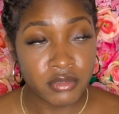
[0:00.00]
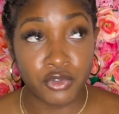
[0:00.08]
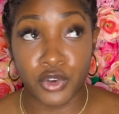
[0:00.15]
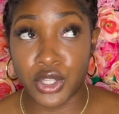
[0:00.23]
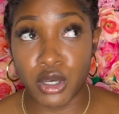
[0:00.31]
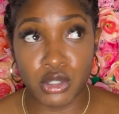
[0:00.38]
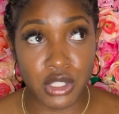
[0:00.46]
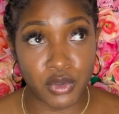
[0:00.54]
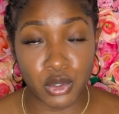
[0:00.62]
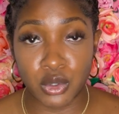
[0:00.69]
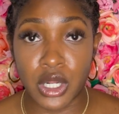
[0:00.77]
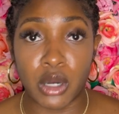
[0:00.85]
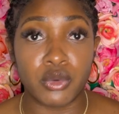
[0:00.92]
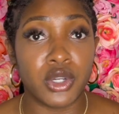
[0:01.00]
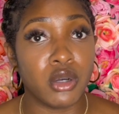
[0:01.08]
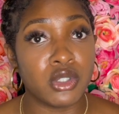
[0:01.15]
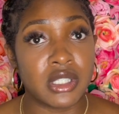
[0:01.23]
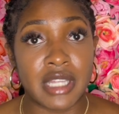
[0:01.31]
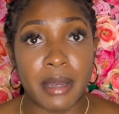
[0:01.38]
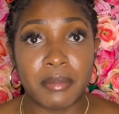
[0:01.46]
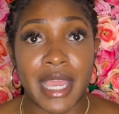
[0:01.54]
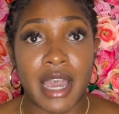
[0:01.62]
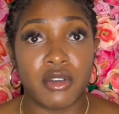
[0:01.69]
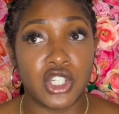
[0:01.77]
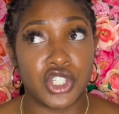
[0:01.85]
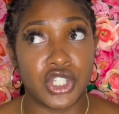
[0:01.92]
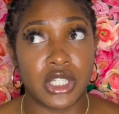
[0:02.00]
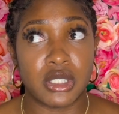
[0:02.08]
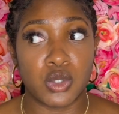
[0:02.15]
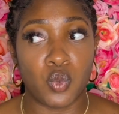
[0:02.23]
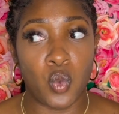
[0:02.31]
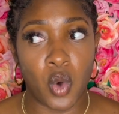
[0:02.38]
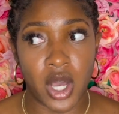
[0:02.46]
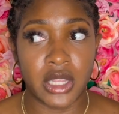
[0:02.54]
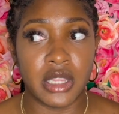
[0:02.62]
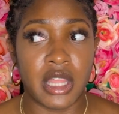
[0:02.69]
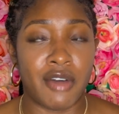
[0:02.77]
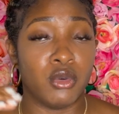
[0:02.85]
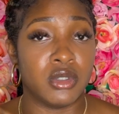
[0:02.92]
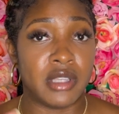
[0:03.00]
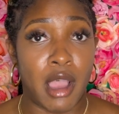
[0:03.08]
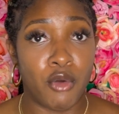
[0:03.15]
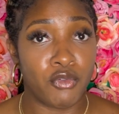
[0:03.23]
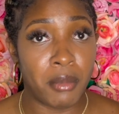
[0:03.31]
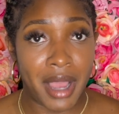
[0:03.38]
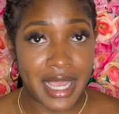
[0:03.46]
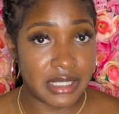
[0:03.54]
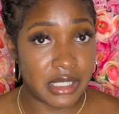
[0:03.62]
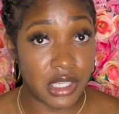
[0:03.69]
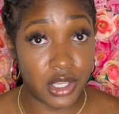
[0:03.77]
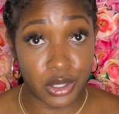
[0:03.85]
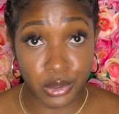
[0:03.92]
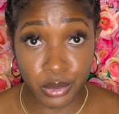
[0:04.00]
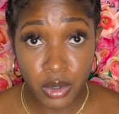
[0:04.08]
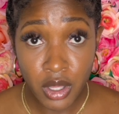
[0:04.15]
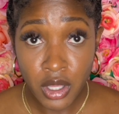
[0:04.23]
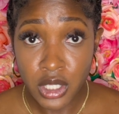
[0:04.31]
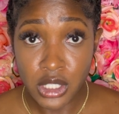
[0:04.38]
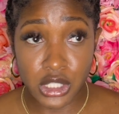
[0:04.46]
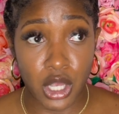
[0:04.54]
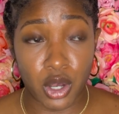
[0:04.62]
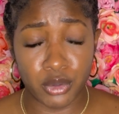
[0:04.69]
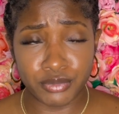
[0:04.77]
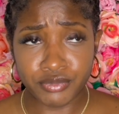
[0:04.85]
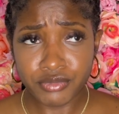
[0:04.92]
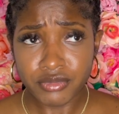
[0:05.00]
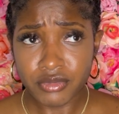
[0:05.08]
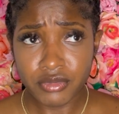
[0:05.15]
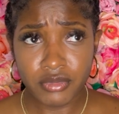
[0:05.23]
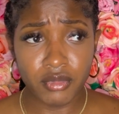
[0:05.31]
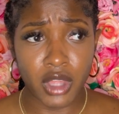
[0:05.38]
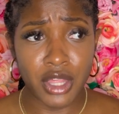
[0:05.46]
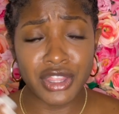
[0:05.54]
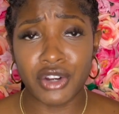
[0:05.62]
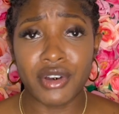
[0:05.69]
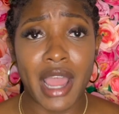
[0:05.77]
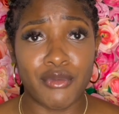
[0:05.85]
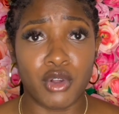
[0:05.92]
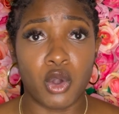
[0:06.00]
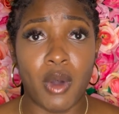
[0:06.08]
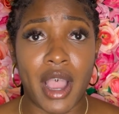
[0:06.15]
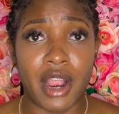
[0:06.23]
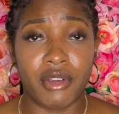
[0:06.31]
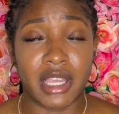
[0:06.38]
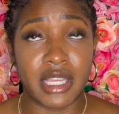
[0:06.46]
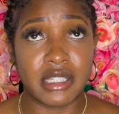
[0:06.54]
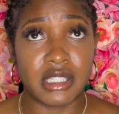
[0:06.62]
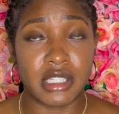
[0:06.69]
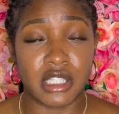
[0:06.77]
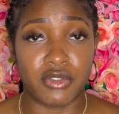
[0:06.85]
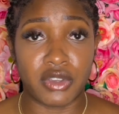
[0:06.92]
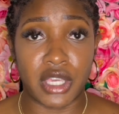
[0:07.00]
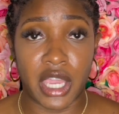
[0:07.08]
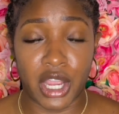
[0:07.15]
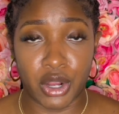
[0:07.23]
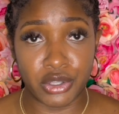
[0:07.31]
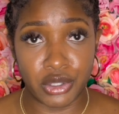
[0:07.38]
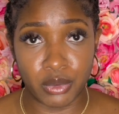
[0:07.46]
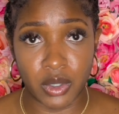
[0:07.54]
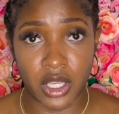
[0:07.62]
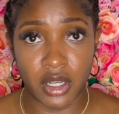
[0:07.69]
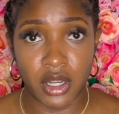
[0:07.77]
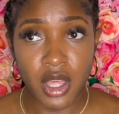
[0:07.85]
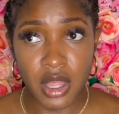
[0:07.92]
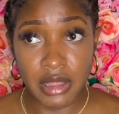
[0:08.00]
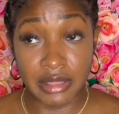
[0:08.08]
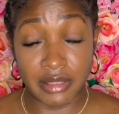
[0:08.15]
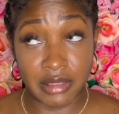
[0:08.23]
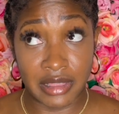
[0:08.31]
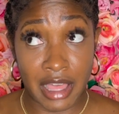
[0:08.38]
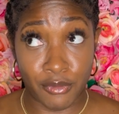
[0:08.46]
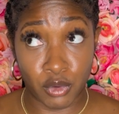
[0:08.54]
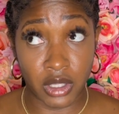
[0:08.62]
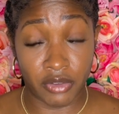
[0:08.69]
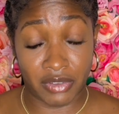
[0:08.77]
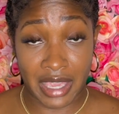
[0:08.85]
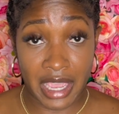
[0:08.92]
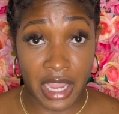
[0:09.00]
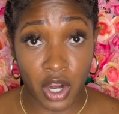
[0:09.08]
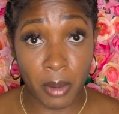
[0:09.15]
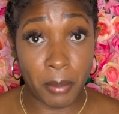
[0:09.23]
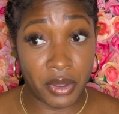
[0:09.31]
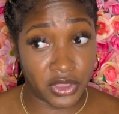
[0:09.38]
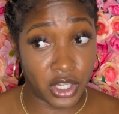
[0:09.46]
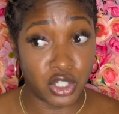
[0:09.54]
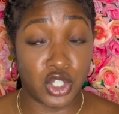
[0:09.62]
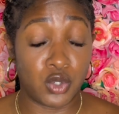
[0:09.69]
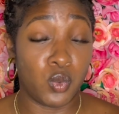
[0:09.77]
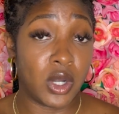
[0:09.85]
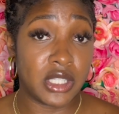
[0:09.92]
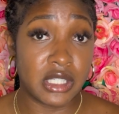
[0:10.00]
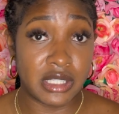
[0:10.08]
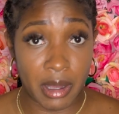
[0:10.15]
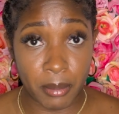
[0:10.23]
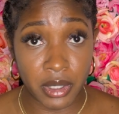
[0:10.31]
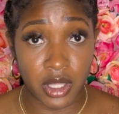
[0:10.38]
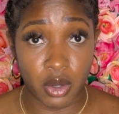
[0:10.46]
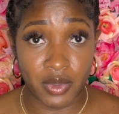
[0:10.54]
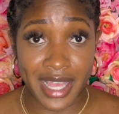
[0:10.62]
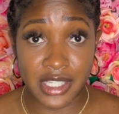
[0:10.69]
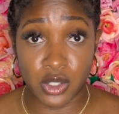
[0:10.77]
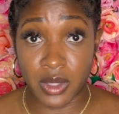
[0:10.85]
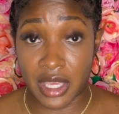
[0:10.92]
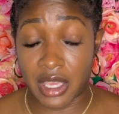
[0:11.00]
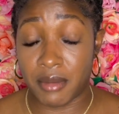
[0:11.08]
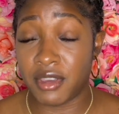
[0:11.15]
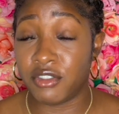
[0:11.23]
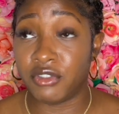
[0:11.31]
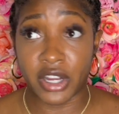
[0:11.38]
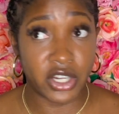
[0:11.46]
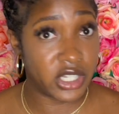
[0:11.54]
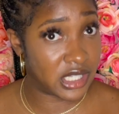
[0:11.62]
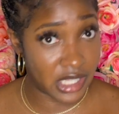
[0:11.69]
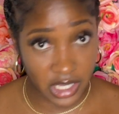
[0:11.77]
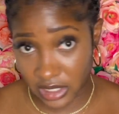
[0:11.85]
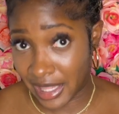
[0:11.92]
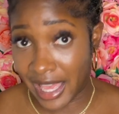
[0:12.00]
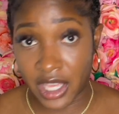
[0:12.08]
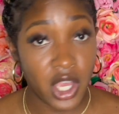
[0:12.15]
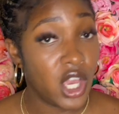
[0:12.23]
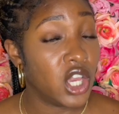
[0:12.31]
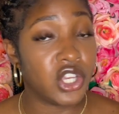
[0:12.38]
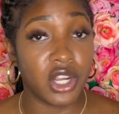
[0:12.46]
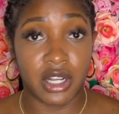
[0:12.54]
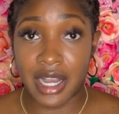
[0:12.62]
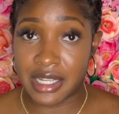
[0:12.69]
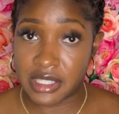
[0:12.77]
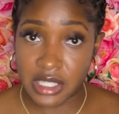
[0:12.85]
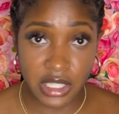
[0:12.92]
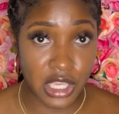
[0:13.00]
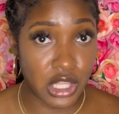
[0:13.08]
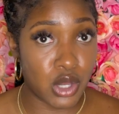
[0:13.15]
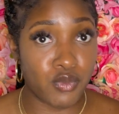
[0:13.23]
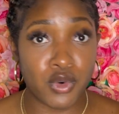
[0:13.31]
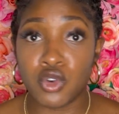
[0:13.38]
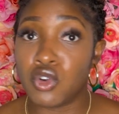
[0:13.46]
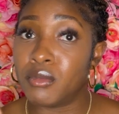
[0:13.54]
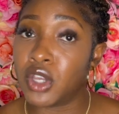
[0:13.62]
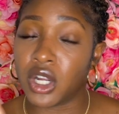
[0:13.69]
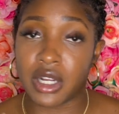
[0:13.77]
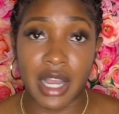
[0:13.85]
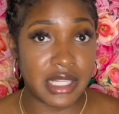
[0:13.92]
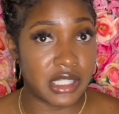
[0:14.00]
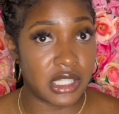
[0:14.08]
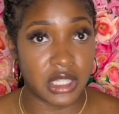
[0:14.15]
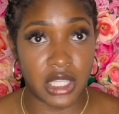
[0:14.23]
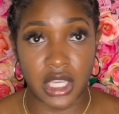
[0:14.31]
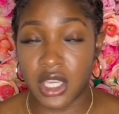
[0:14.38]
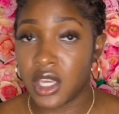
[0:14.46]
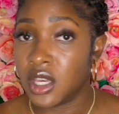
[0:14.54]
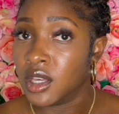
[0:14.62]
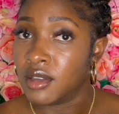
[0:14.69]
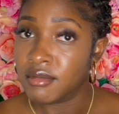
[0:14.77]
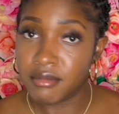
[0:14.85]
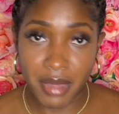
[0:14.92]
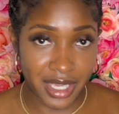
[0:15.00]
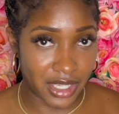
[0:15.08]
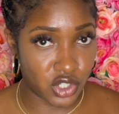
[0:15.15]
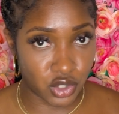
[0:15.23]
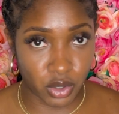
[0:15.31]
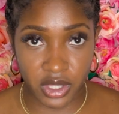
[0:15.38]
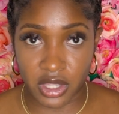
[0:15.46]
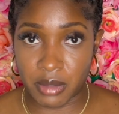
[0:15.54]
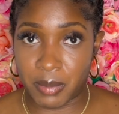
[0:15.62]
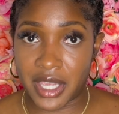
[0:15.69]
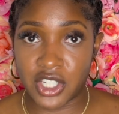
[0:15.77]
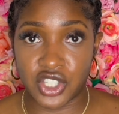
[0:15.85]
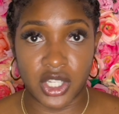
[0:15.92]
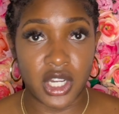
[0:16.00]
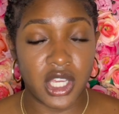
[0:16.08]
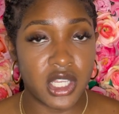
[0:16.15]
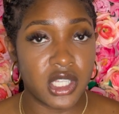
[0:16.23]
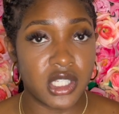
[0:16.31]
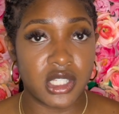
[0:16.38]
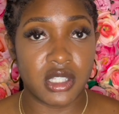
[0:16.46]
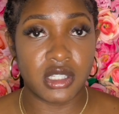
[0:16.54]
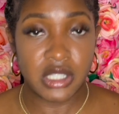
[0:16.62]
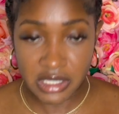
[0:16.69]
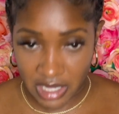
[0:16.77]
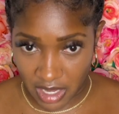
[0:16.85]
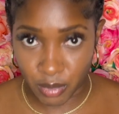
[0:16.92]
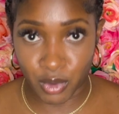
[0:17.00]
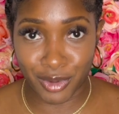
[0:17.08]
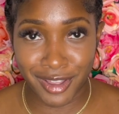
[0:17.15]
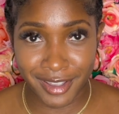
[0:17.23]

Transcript: For those of you who don't know, step-down is just one level down from ICU. So they're not requiring intensive care unit level of care, but they're just one step below that. So they can be very sick. Like, you're constantly in the room, you're constantly making sure that the patient is stable.